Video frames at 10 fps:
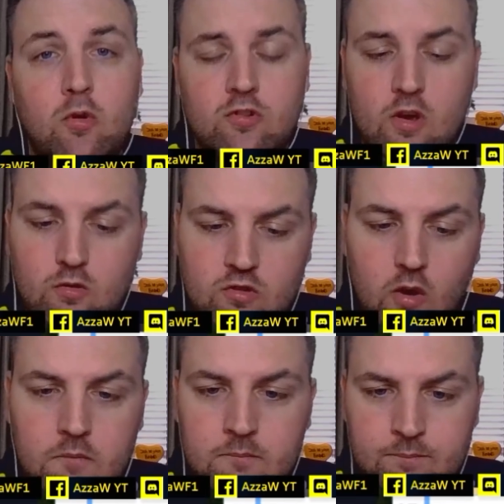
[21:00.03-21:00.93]
so's
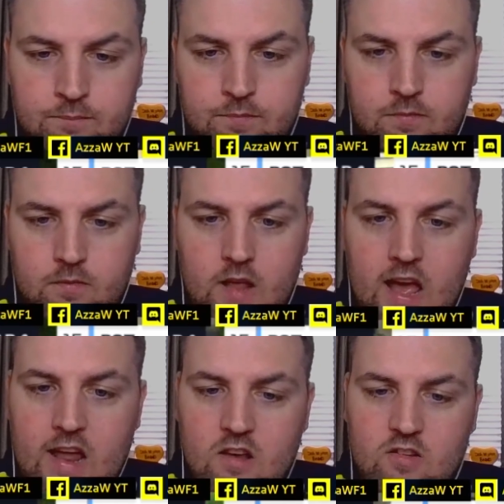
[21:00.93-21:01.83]
time
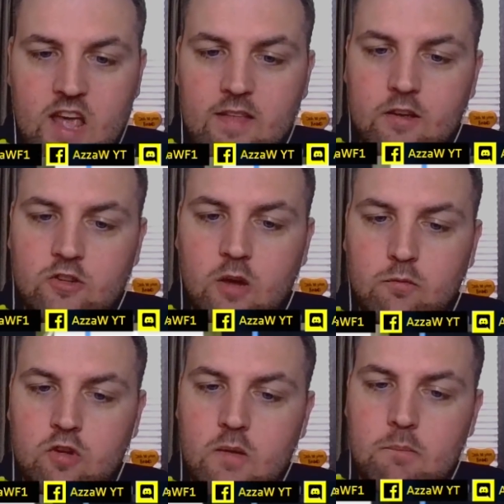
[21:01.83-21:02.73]
and get the job
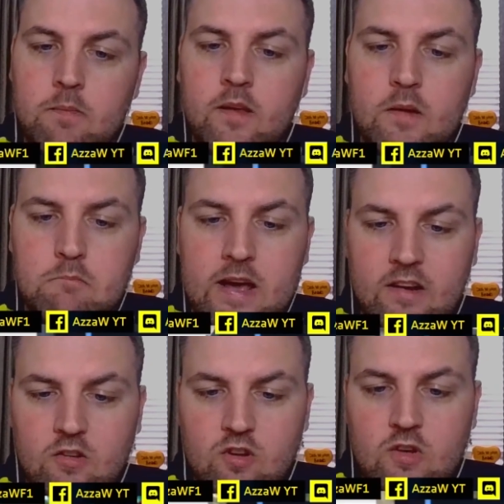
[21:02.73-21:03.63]
done.
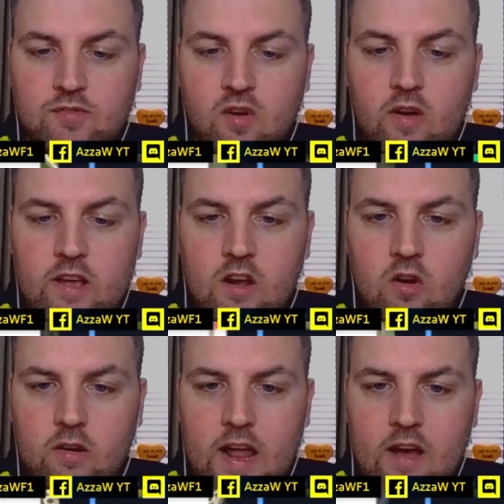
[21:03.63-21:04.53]
Magnussen is flying
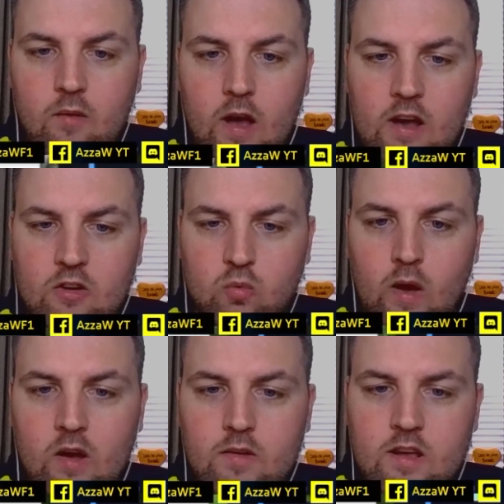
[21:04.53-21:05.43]
along now as
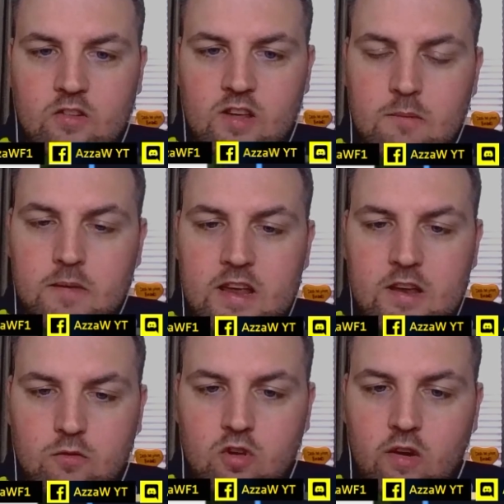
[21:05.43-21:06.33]
well. You can see the
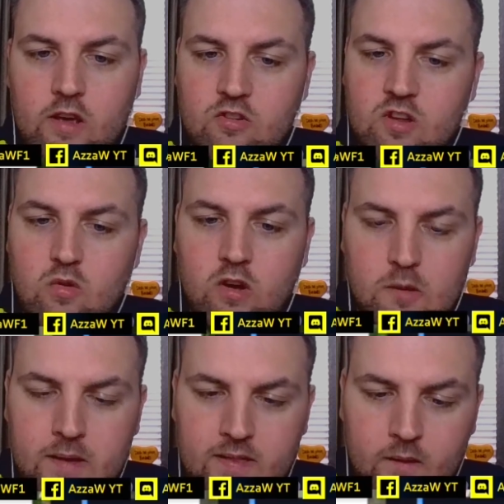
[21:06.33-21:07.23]
medium tyres still got a
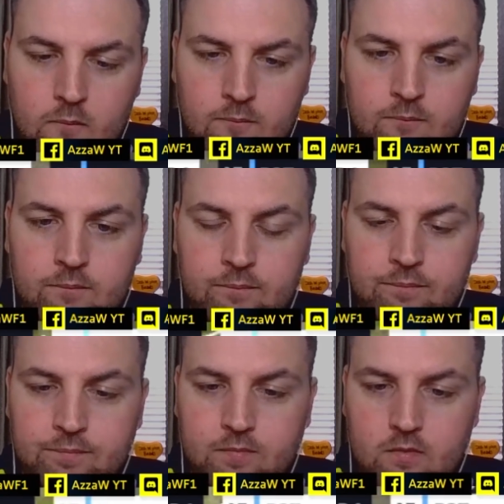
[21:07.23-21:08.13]
pit though.
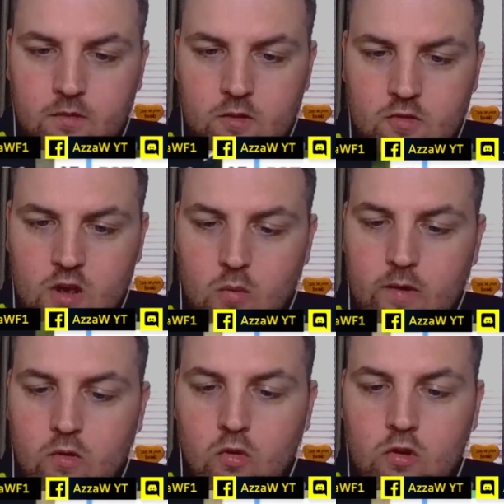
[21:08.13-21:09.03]
So we're
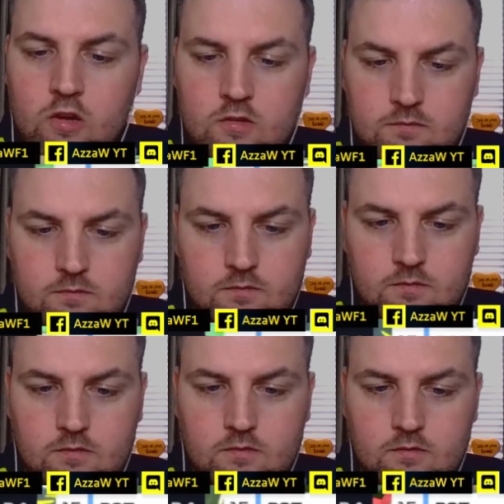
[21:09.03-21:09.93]
all good.
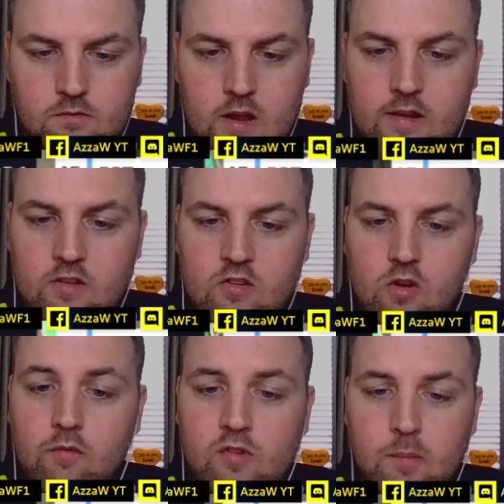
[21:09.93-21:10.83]
And this is
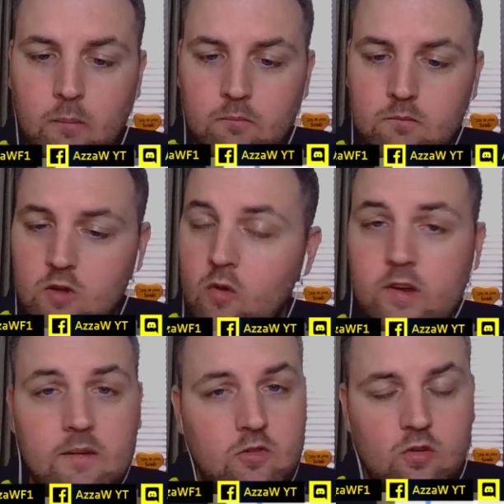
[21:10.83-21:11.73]
comfortable. Told
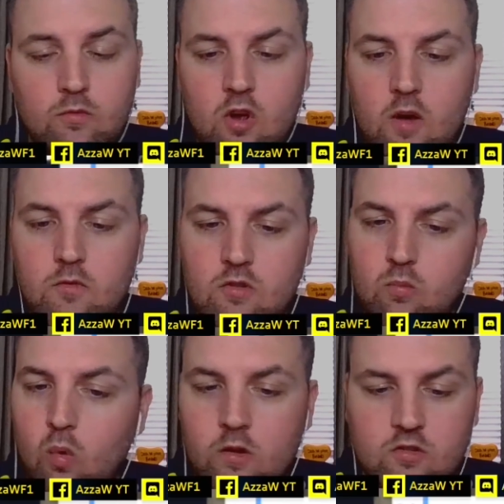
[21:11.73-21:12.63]
you, sometimes
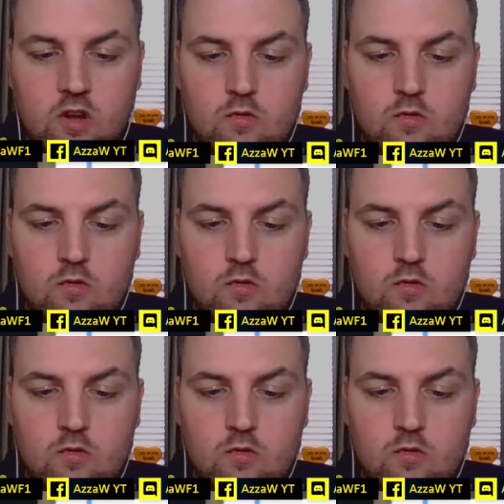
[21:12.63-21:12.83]
one-stop